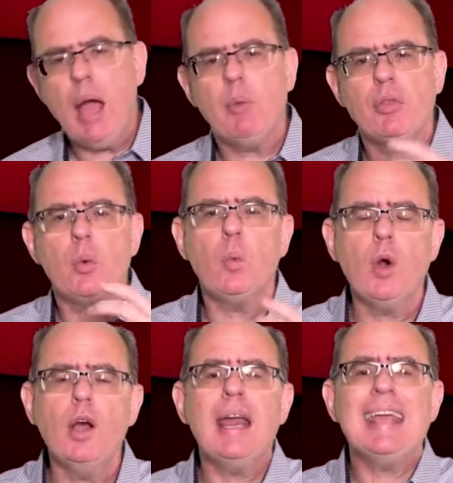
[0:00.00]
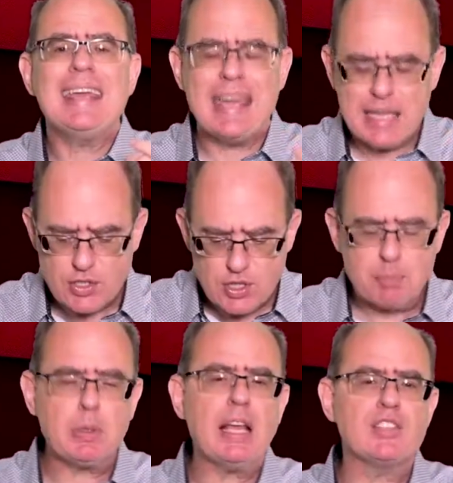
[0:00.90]
and when the word gets the
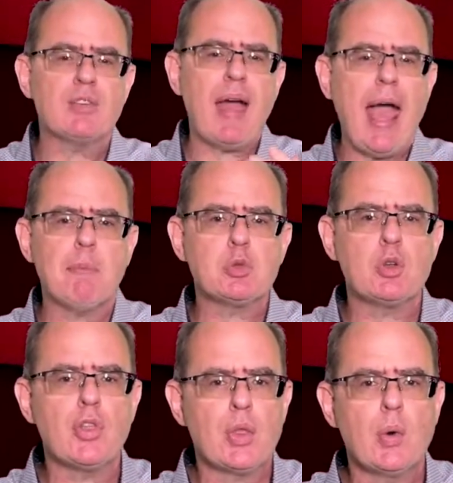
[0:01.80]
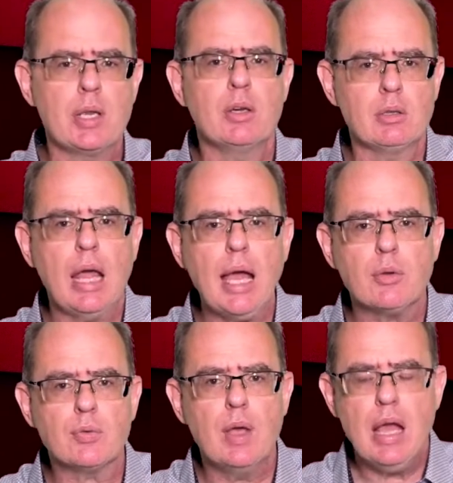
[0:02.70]
place of absolute authority in your
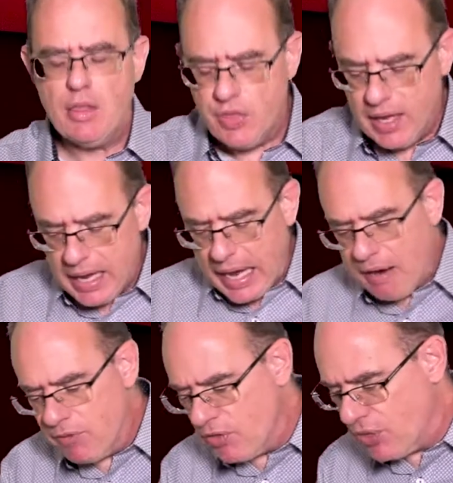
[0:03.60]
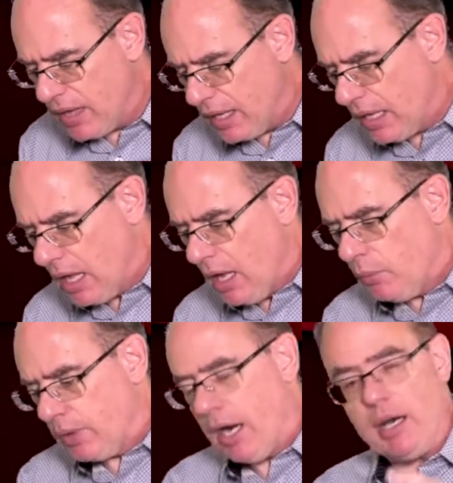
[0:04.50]
life, then everything
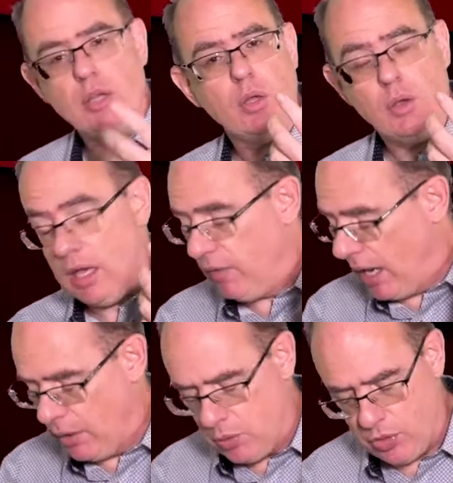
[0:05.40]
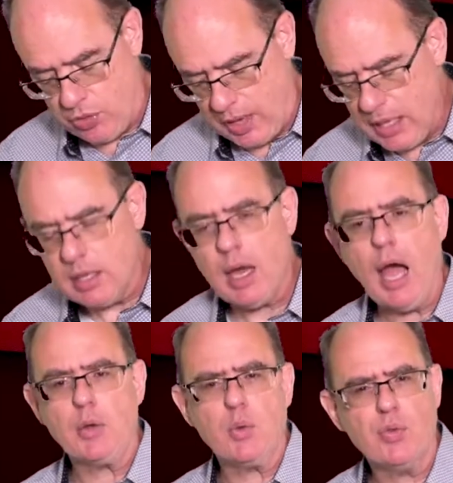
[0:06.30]
regarding you, even how you think,
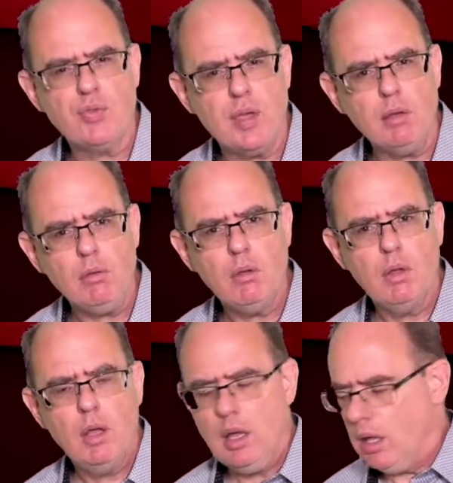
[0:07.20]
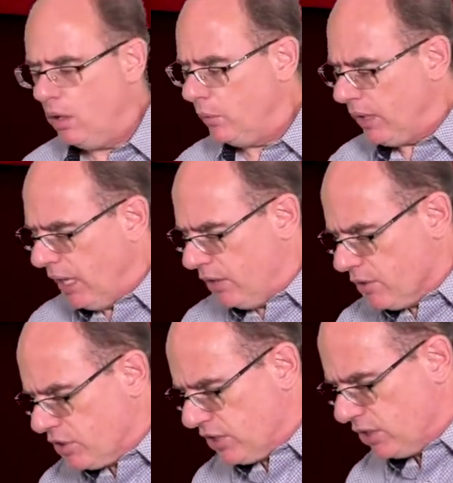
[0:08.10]
how you feel, regarding
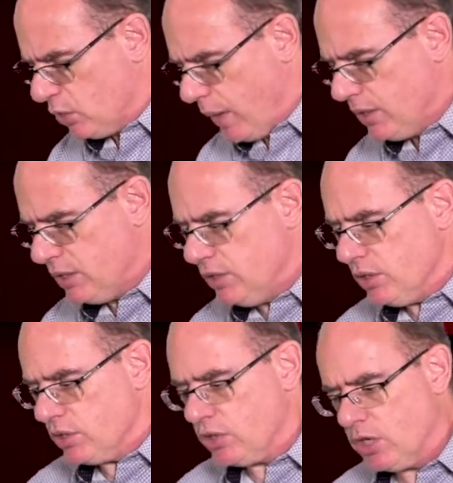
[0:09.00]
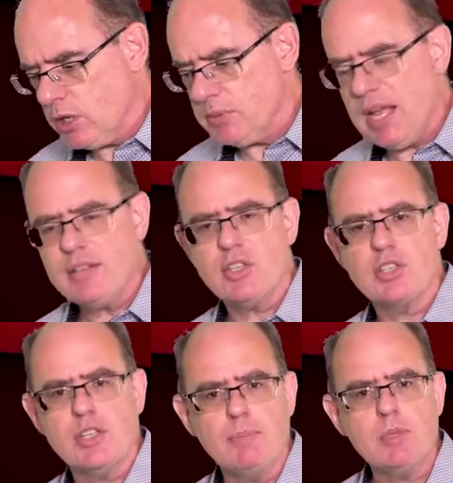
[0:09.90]
your situations, your
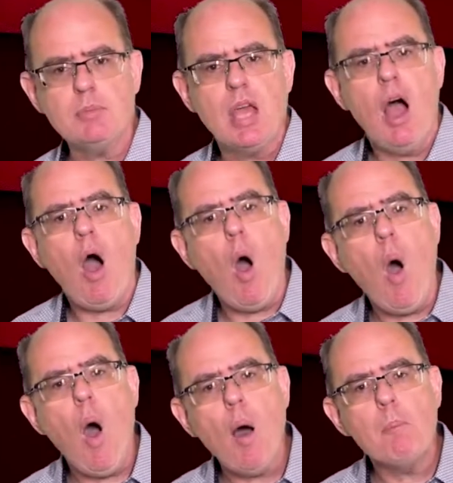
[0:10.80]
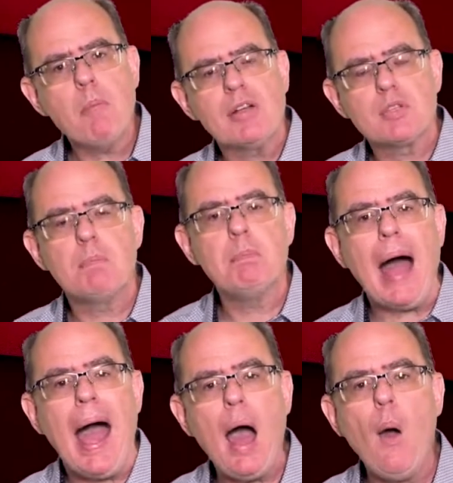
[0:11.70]
circumstances, symptoms, all must
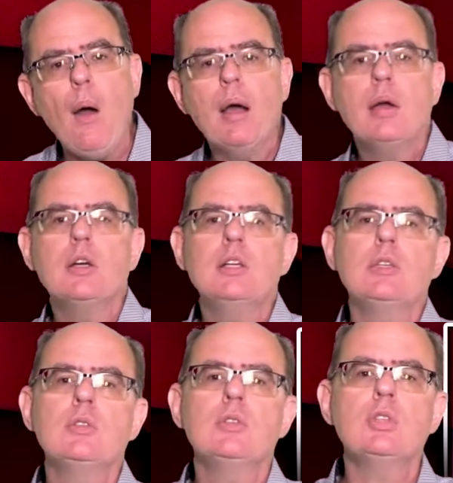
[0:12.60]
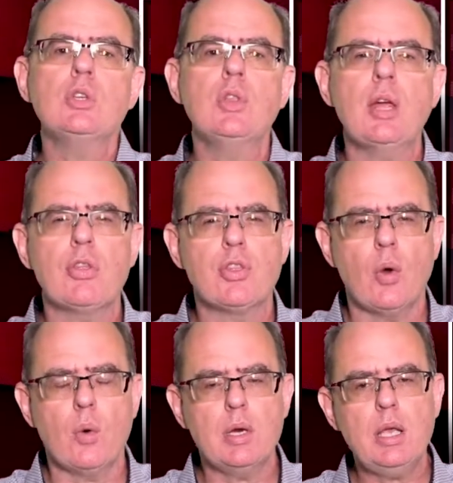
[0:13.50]
bow to the
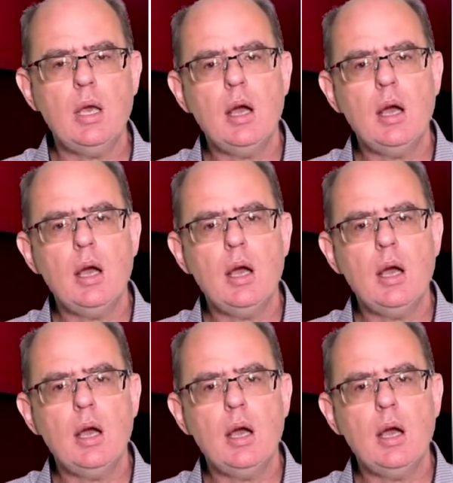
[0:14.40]
authority